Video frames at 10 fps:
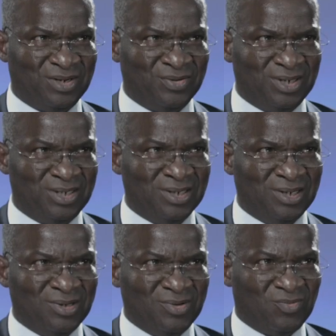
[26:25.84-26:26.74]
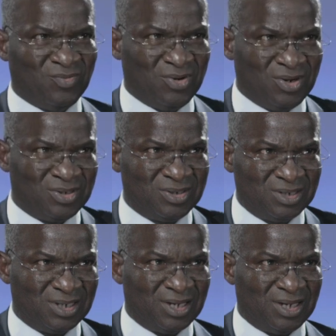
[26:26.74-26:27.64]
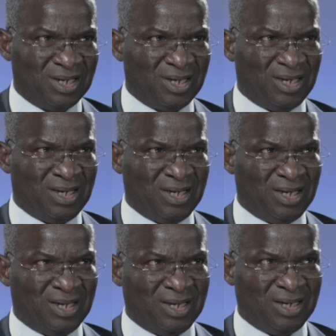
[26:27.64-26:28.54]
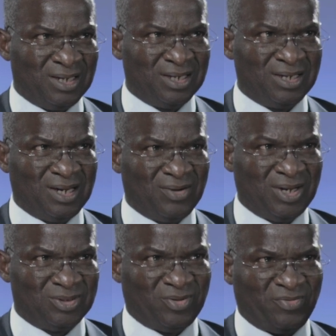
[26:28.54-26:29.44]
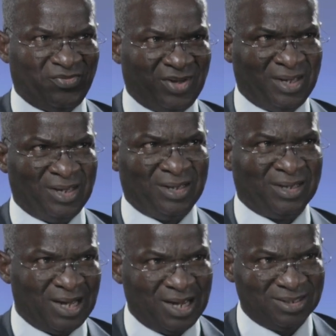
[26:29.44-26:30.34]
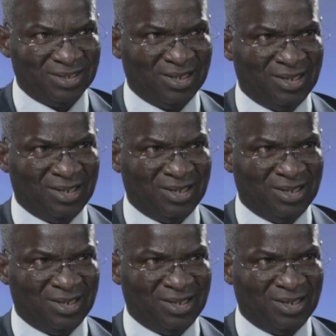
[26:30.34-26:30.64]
grid, 1 gigawatt of gas,